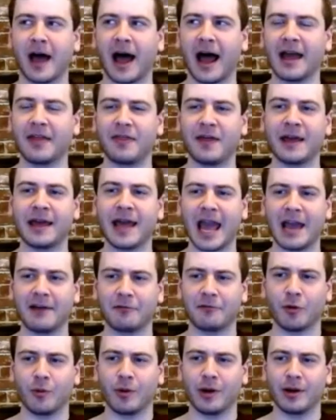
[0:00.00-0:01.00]
I think
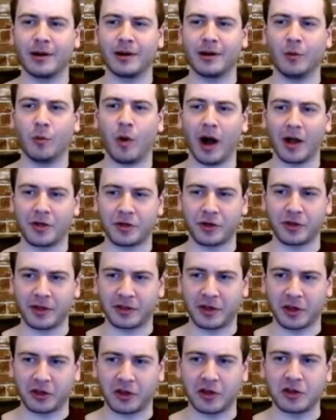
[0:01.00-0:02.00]
everyone watching
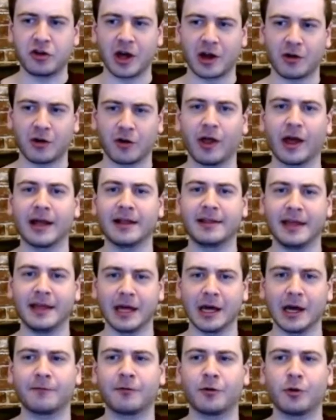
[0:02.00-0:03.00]
this has a general
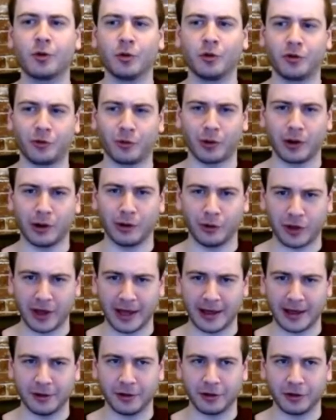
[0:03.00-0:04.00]
idea of who Soros
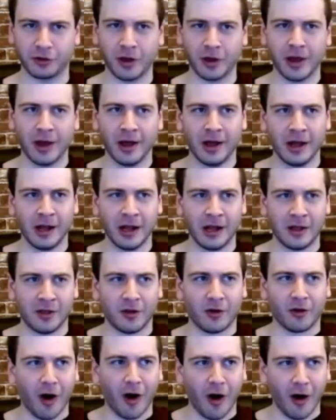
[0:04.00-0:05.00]
is.
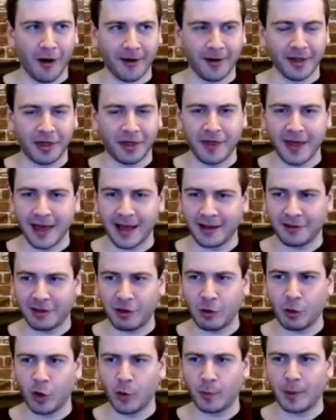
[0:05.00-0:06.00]
There are things
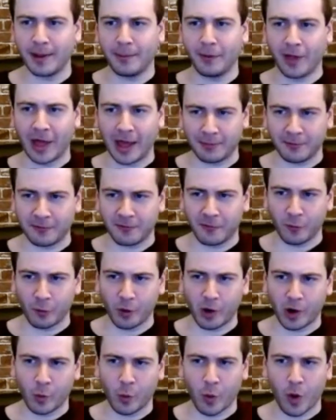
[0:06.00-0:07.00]
he will be blamed
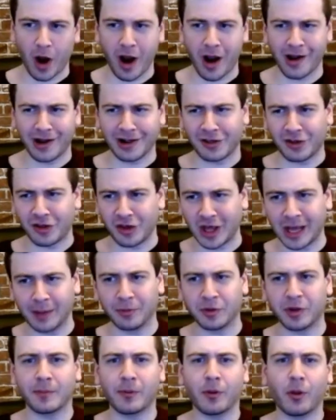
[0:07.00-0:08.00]
for where it
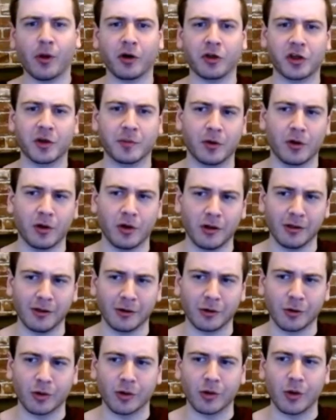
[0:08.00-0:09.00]
seems implausible
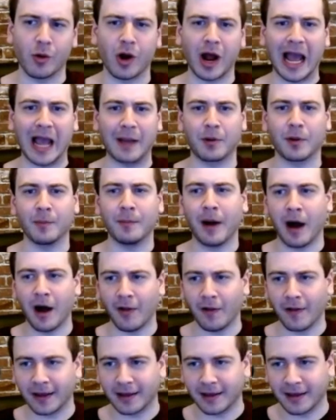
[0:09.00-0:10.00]
or
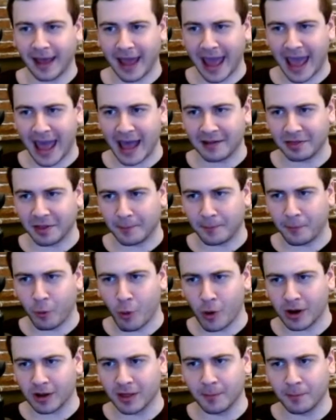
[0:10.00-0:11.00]
hyperbolic. And the
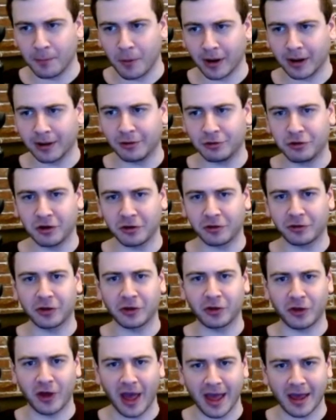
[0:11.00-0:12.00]
point of the book is just to
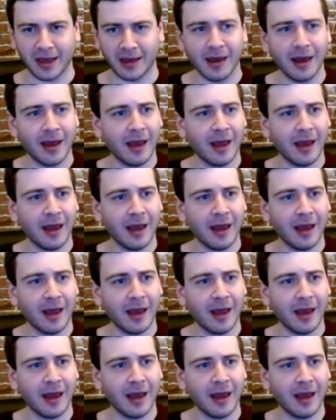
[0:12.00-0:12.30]
say,